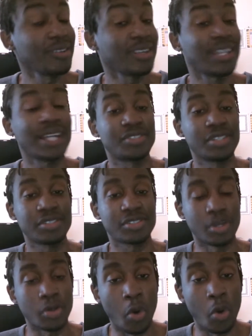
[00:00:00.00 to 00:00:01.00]
And that's
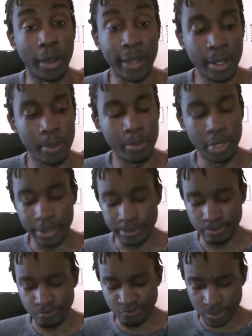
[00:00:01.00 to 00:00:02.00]
just annoying.
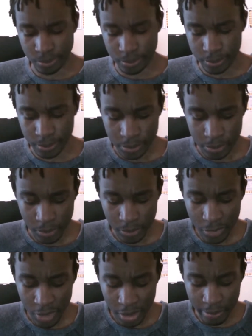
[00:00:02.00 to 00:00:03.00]
But
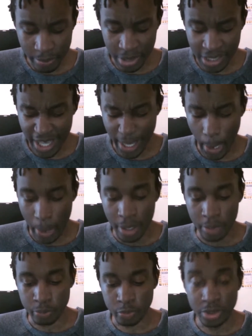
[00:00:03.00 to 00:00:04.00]
yeah,
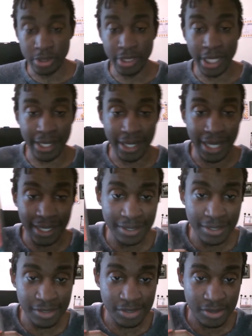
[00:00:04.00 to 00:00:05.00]
really glad I got
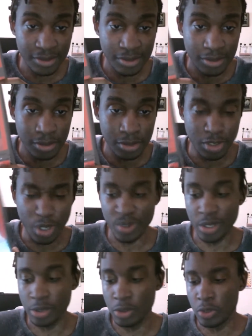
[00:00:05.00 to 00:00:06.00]
this. So I'm
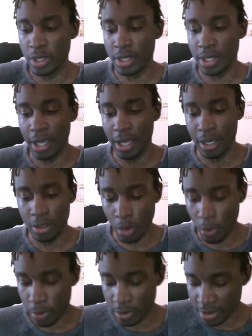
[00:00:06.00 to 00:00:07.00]
gonna go ahead and
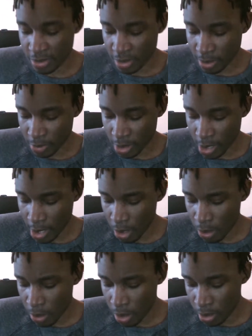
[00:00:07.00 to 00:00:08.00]
open this up
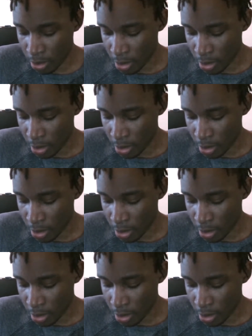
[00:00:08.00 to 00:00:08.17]
now.